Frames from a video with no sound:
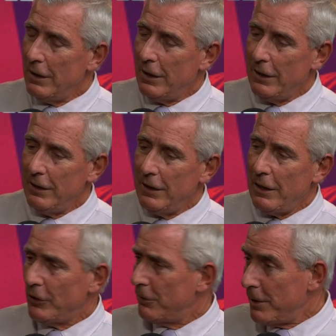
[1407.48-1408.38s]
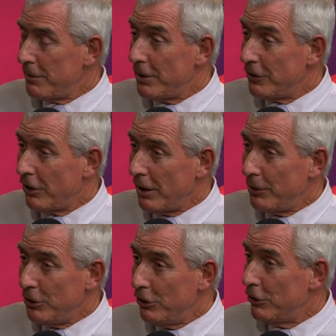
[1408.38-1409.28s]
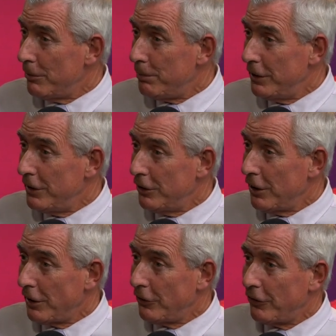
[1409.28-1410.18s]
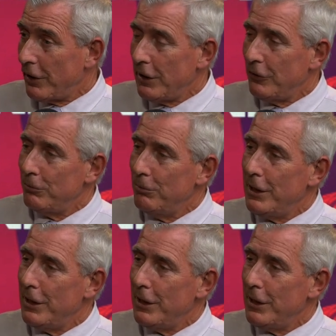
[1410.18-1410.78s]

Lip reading: And having spent a bit of time in Europe and the United States,